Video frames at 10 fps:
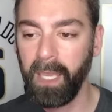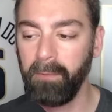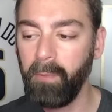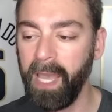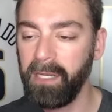
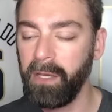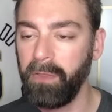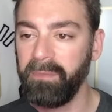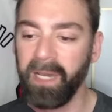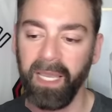And when
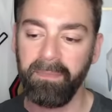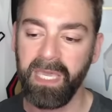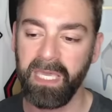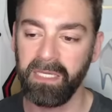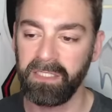the
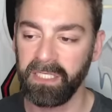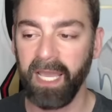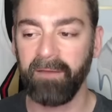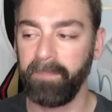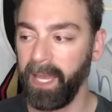Miami Heat didn't
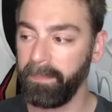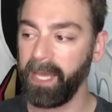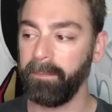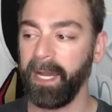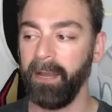have Bam
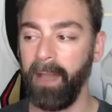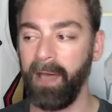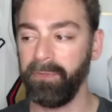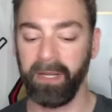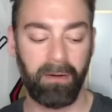Adebayo
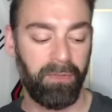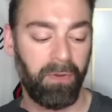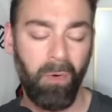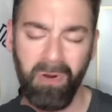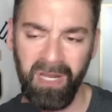out there on the
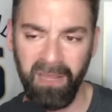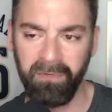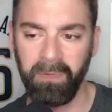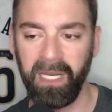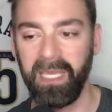court, and
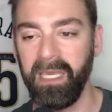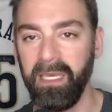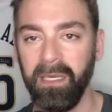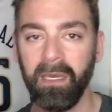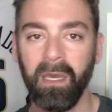even when
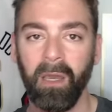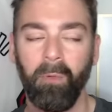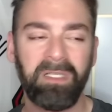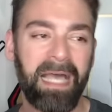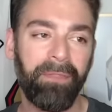he
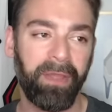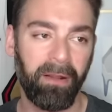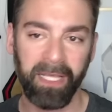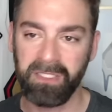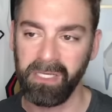was out there
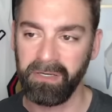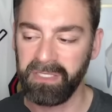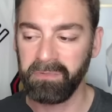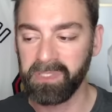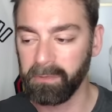against Jonas,
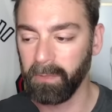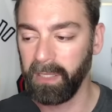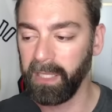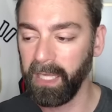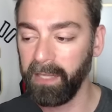he wasn't
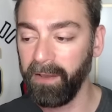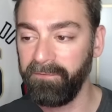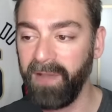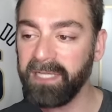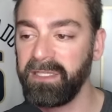really
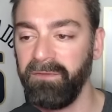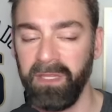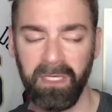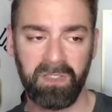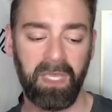effective
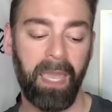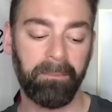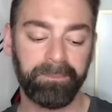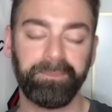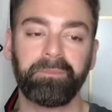in this
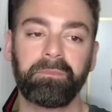game.